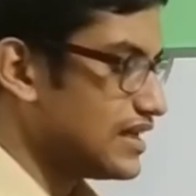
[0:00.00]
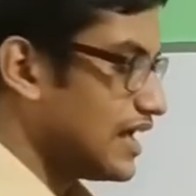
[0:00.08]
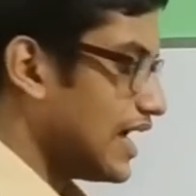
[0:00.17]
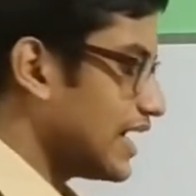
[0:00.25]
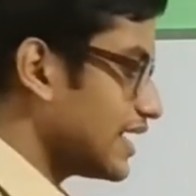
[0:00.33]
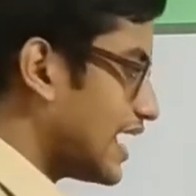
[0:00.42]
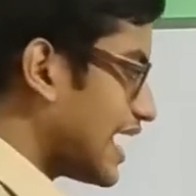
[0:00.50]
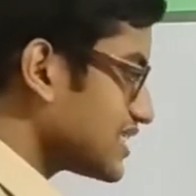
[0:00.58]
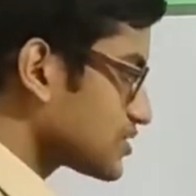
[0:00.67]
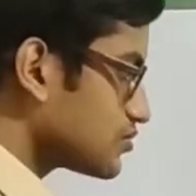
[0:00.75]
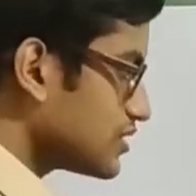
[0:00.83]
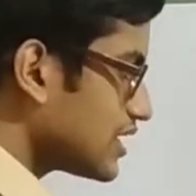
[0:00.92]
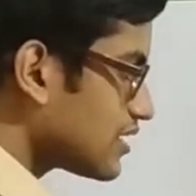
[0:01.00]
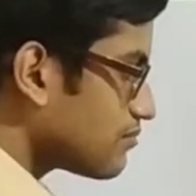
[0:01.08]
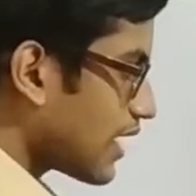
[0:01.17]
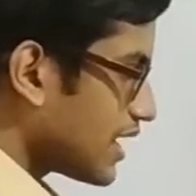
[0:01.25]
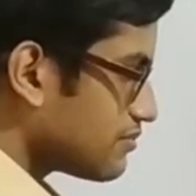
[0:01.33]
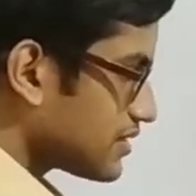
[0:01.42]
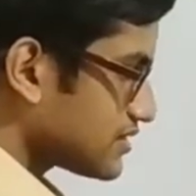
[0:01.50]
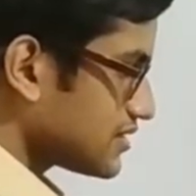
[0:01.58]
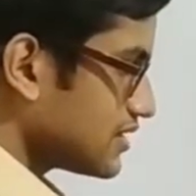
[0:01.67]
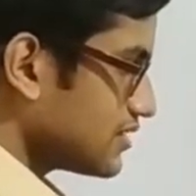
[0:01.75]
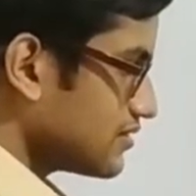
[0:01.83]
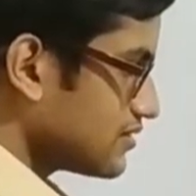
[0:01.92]
and as we are
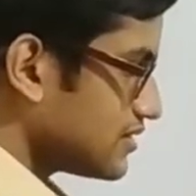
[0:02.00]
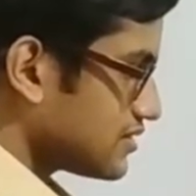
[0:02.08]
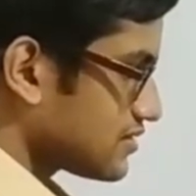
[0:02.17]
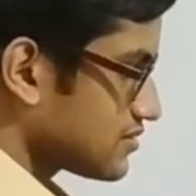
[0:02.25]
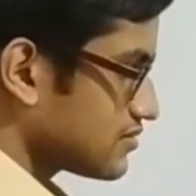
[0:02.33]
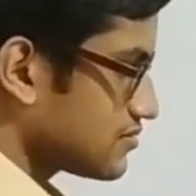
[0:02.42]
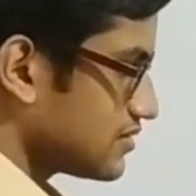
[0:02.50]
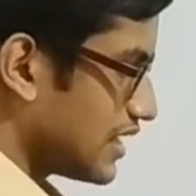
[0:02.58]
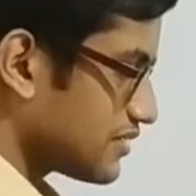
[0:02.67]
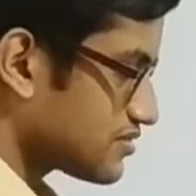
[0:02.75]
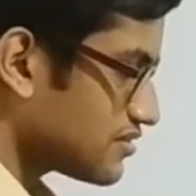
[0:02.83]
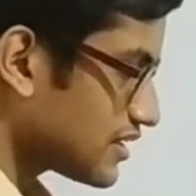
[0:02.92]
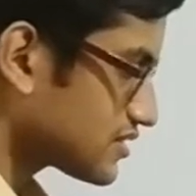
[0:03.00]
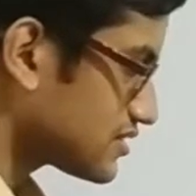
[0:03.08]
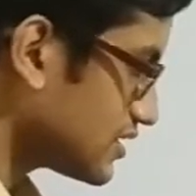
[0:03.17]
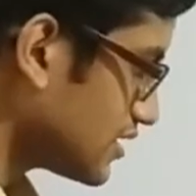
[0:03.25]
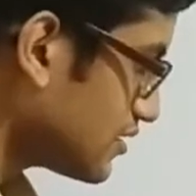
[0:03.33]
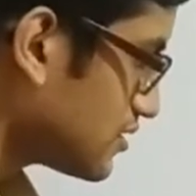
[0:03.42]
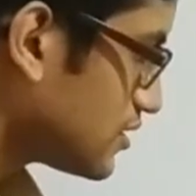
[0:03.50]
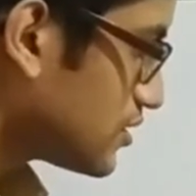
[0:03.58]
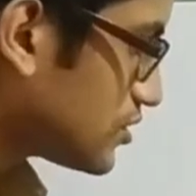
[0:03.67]
bypassing this abstraction,